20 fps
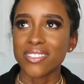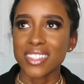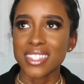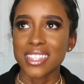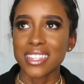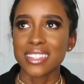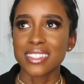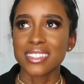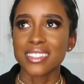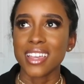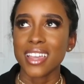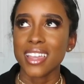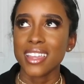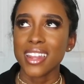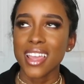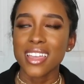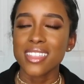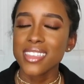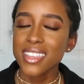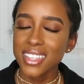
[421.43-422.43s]
if it's
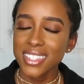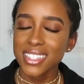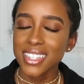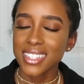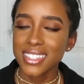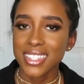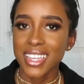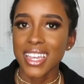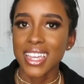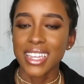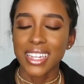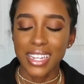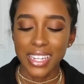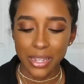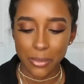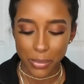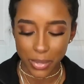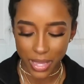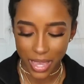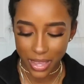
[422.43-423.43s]
anxiety. I think it's
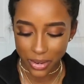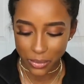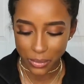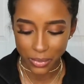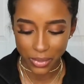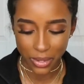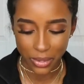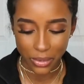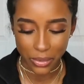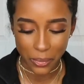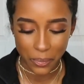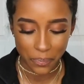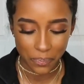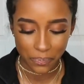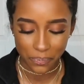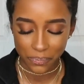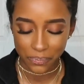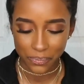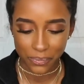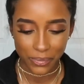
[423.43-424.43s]
anxiety, but I don't know.
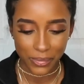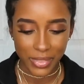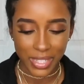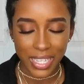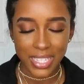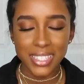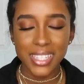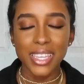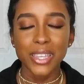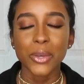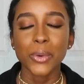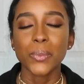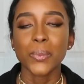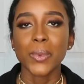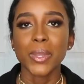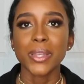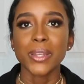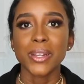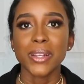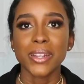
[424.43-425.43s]
It's, like, a
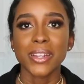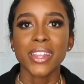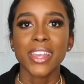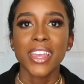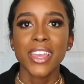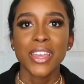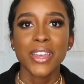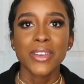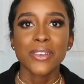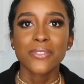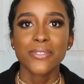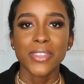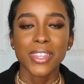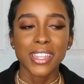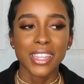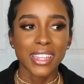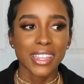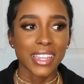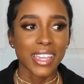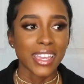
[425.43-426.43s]
weird
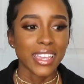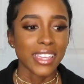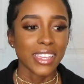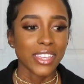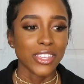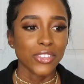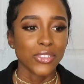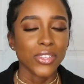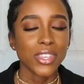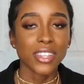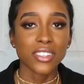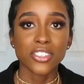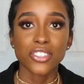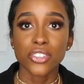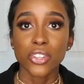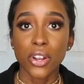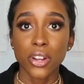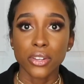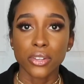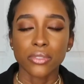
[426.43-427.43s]
feeling, like, you get
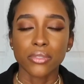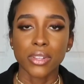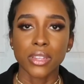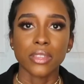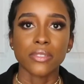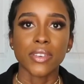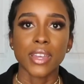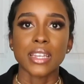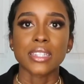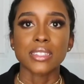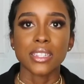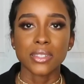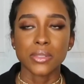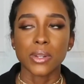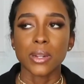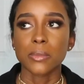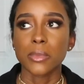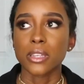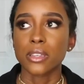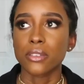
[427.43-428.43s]
startled really fast. That's
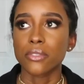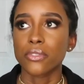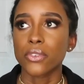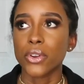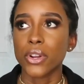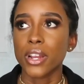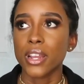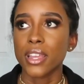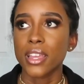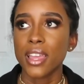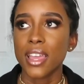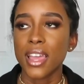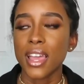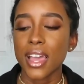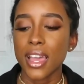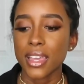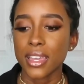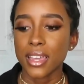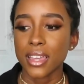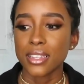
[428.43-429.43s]
what I'm looking for.
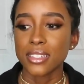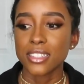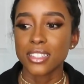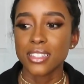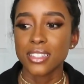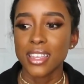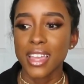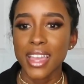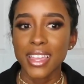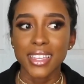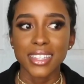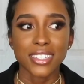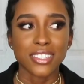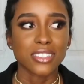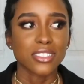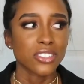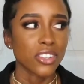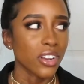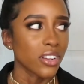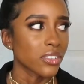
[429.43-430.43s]
I got I get
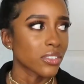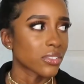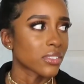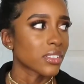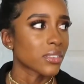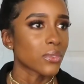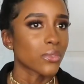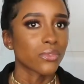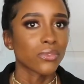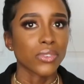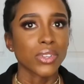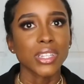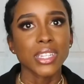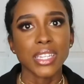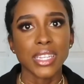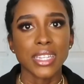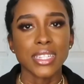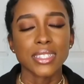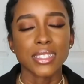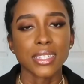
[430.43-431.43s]
startled really
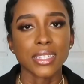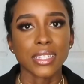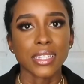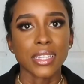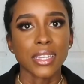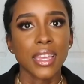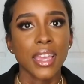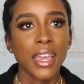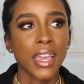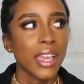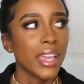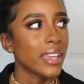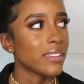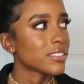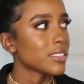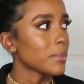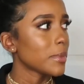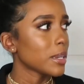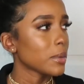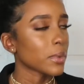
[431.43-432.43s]
easily. If
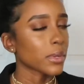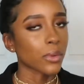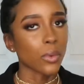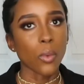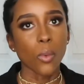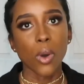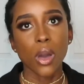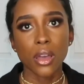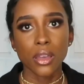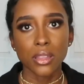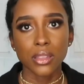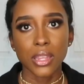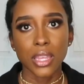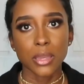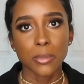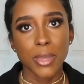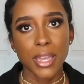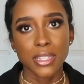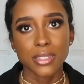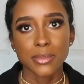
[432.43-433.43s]
somebody were to walk
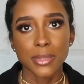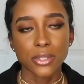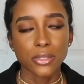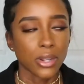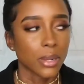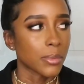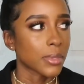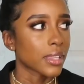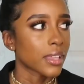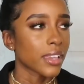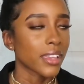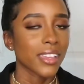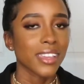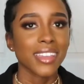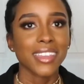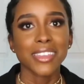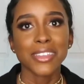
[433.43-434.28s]
like past my door, I'd be like,